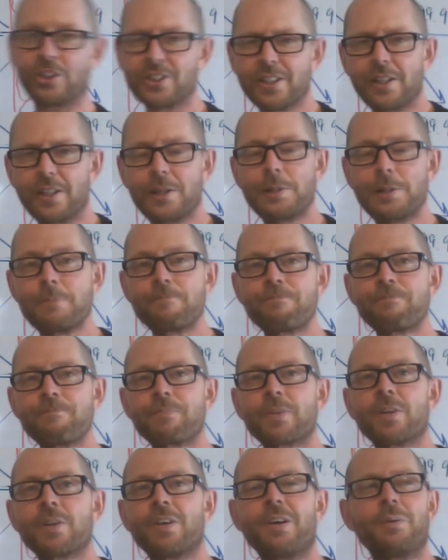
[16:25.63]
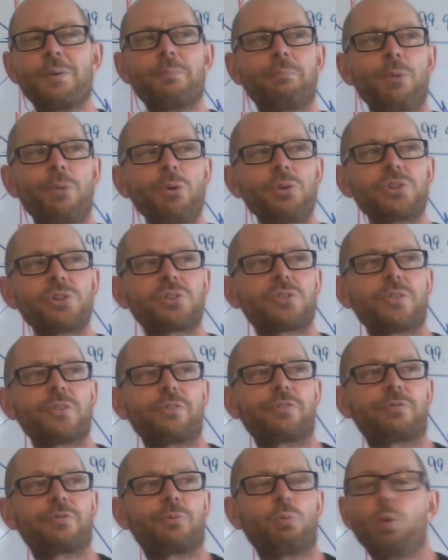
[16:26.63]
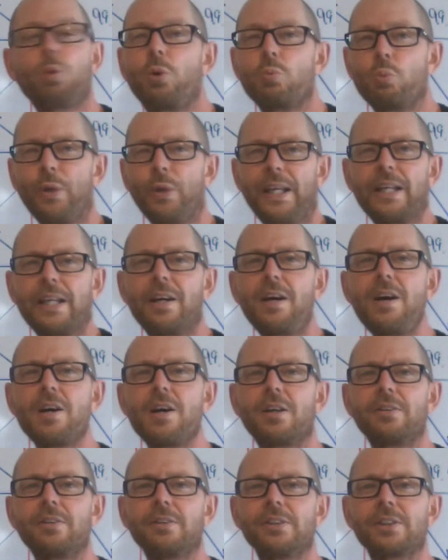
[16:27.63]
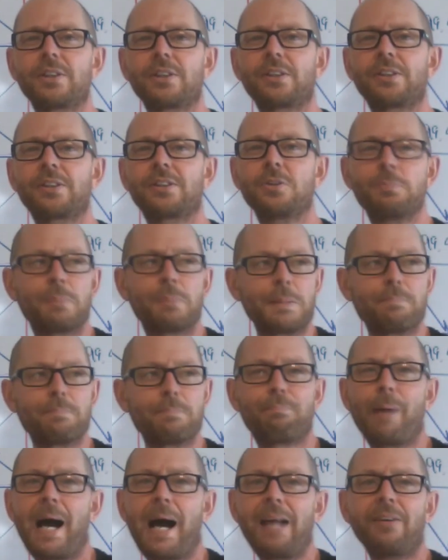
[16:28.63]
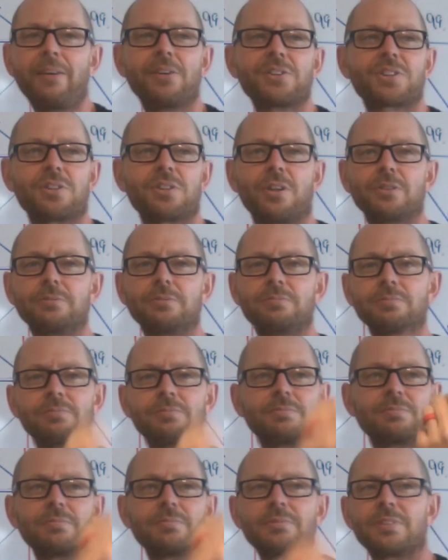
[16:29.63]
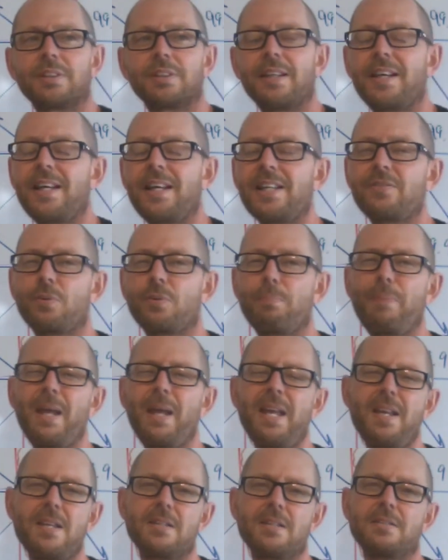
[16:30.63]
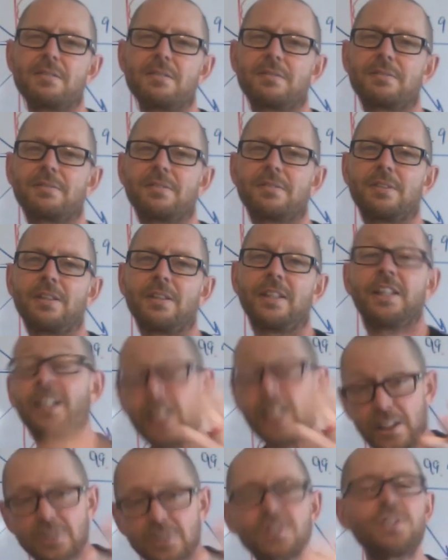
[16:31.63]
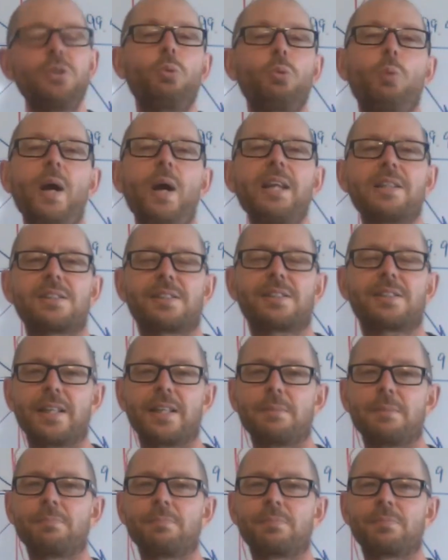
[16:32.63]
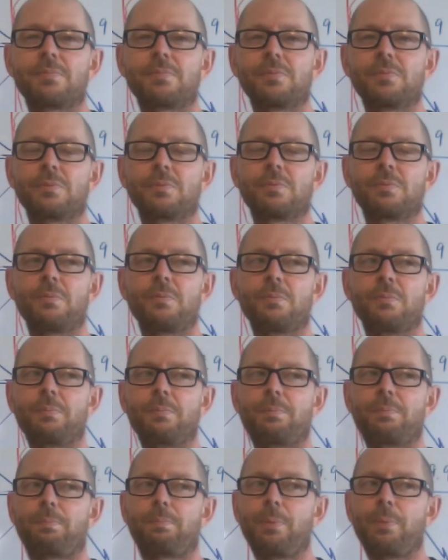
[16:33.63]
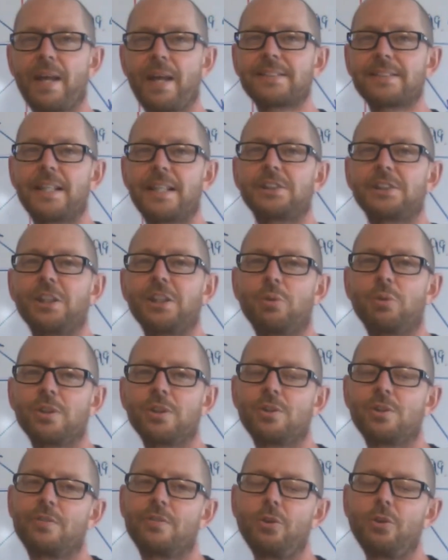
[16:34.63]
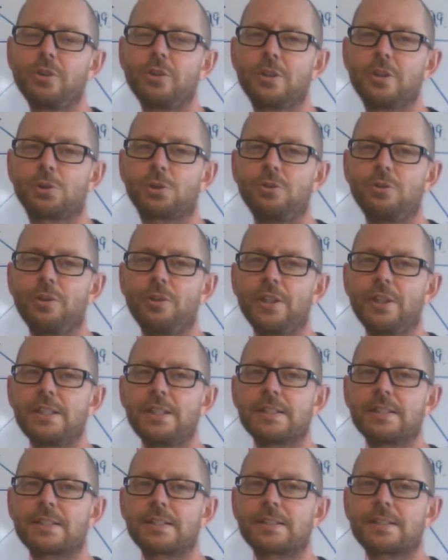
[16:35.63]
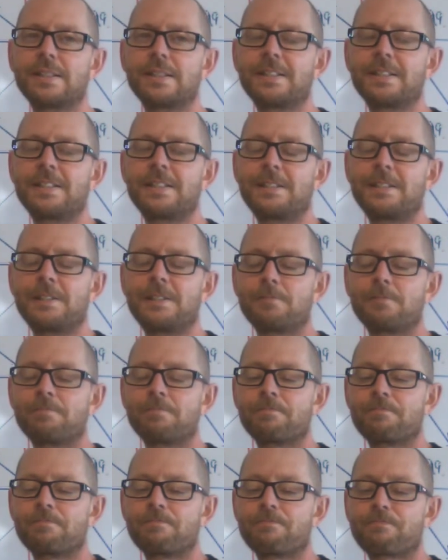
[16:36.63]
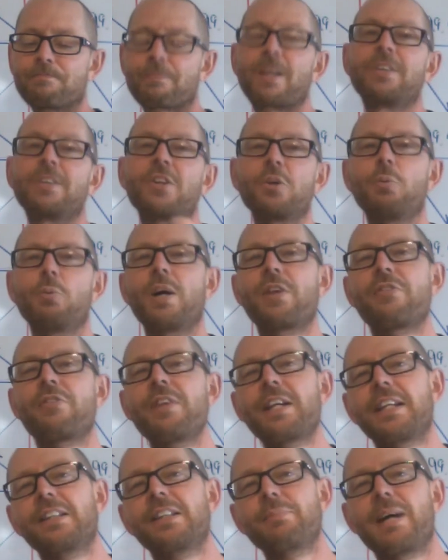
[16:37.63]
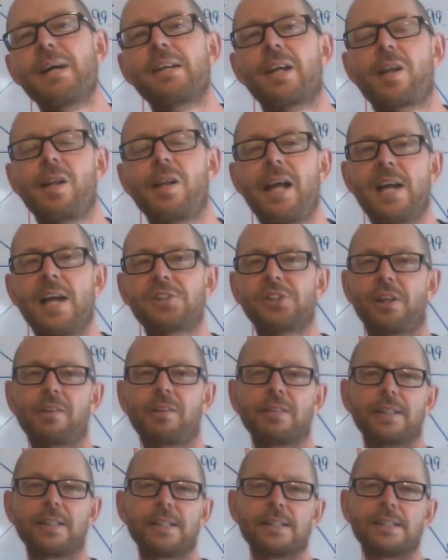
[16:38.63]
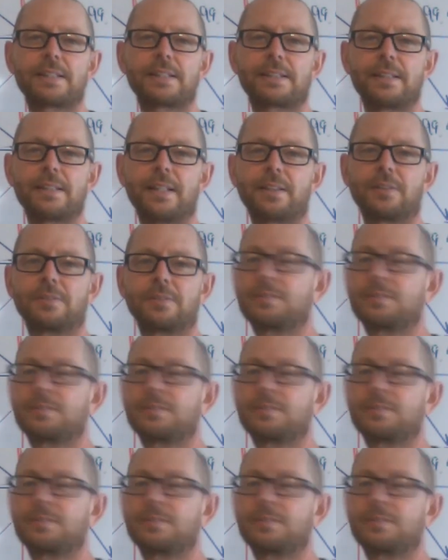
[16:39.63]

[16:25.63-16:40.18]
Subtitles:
bonded, most of what we are, it could be balanced on the head of a pin. It'd still weigh the same. But that's actually what your volume truly is. Another way of thinking about it classically is